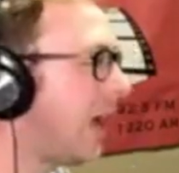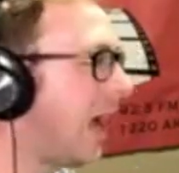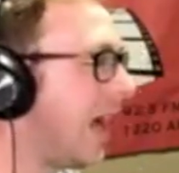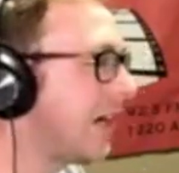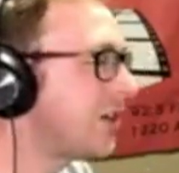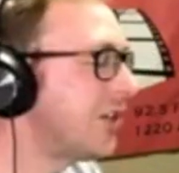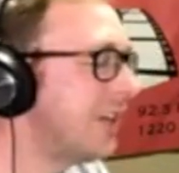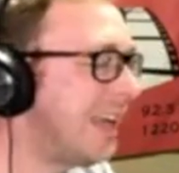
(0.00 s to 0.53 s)

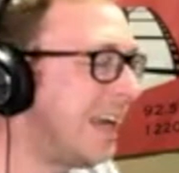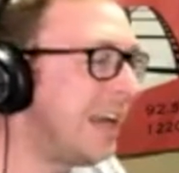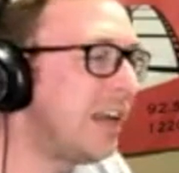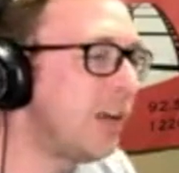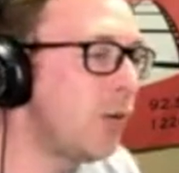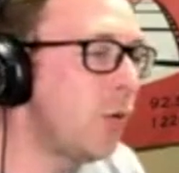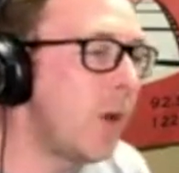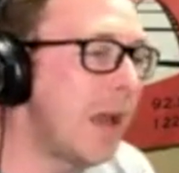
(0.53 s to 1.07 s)
actually
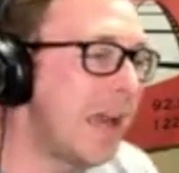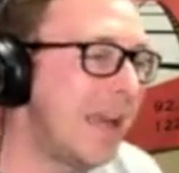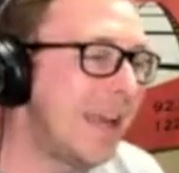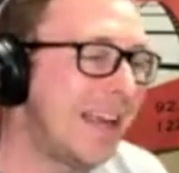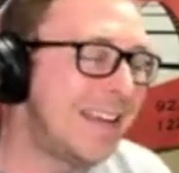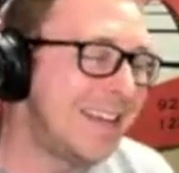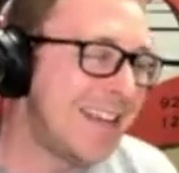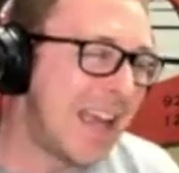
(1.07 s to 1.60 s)
eating away
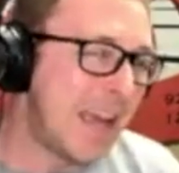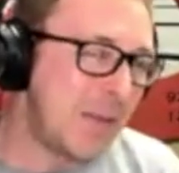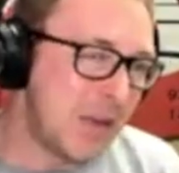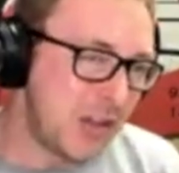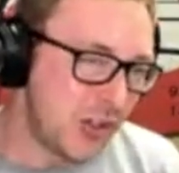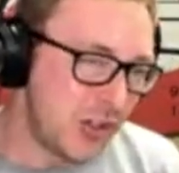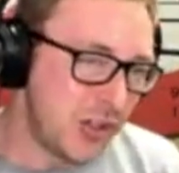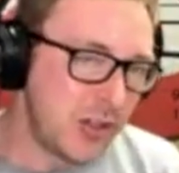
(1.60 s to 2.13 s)
at
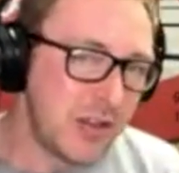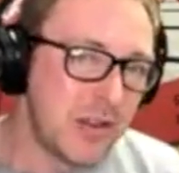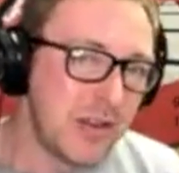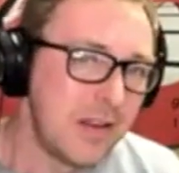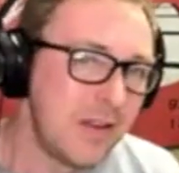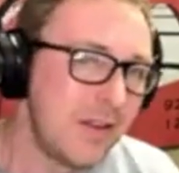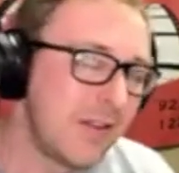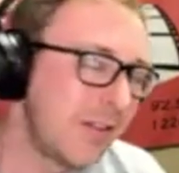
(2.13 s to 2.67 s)
damaged
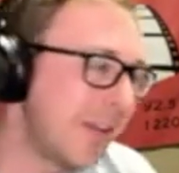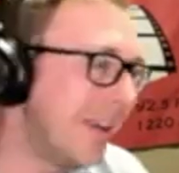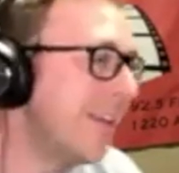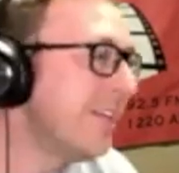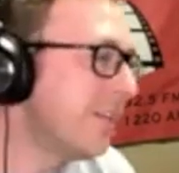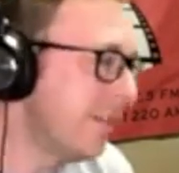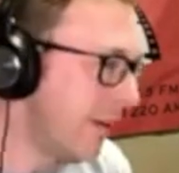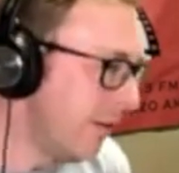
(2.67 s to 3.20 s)
skin
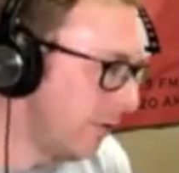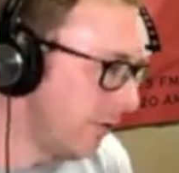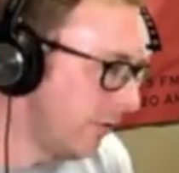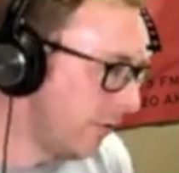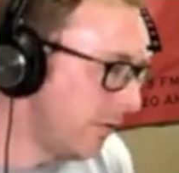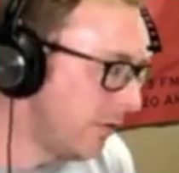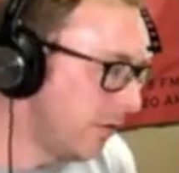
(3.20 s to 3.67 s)
cells.